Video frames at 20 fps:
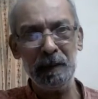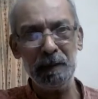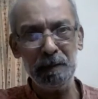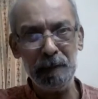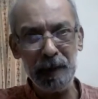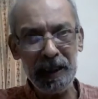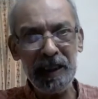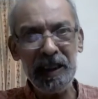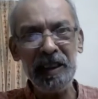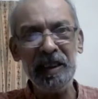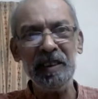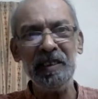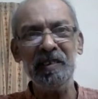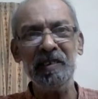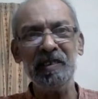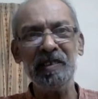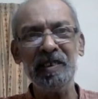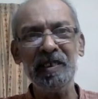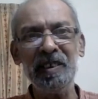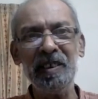
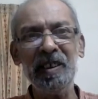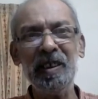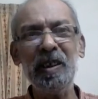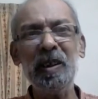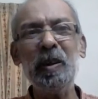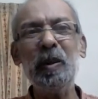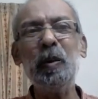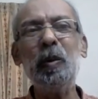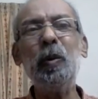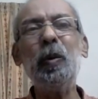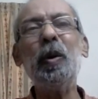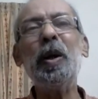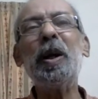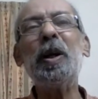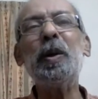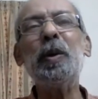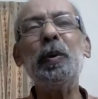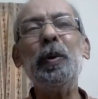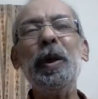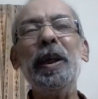beings who
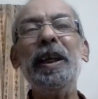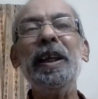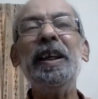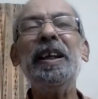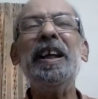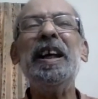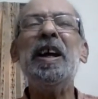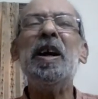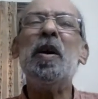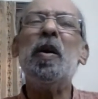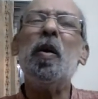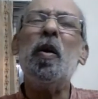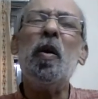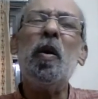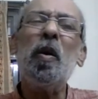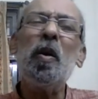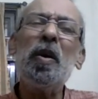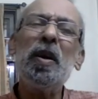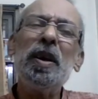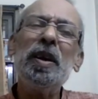are doing,
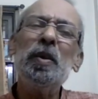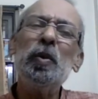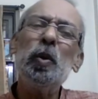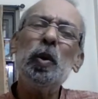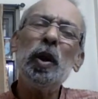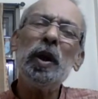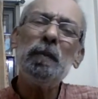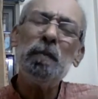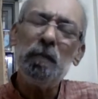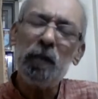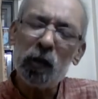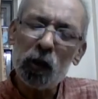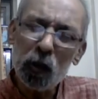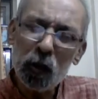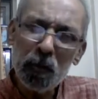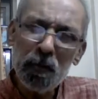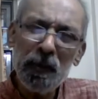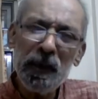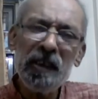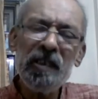or who are
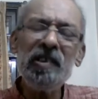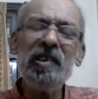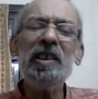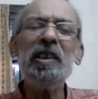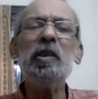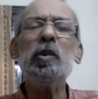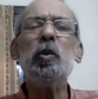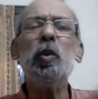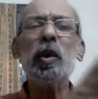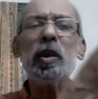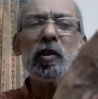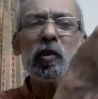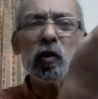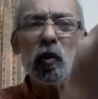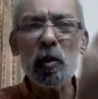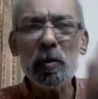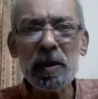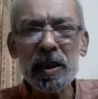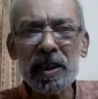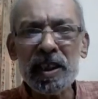so busy, who are
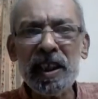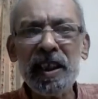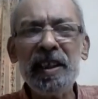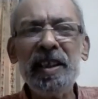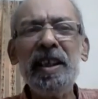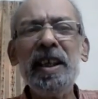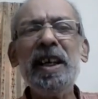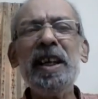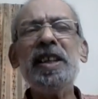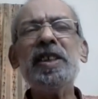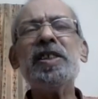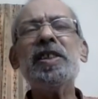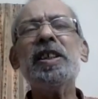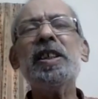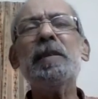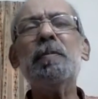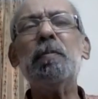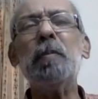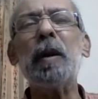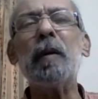so much engaged
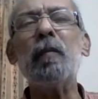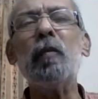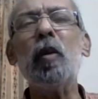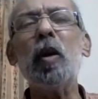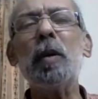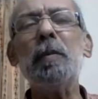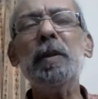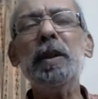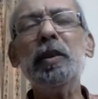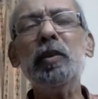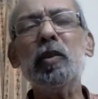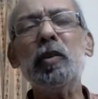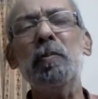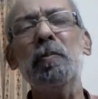in performing those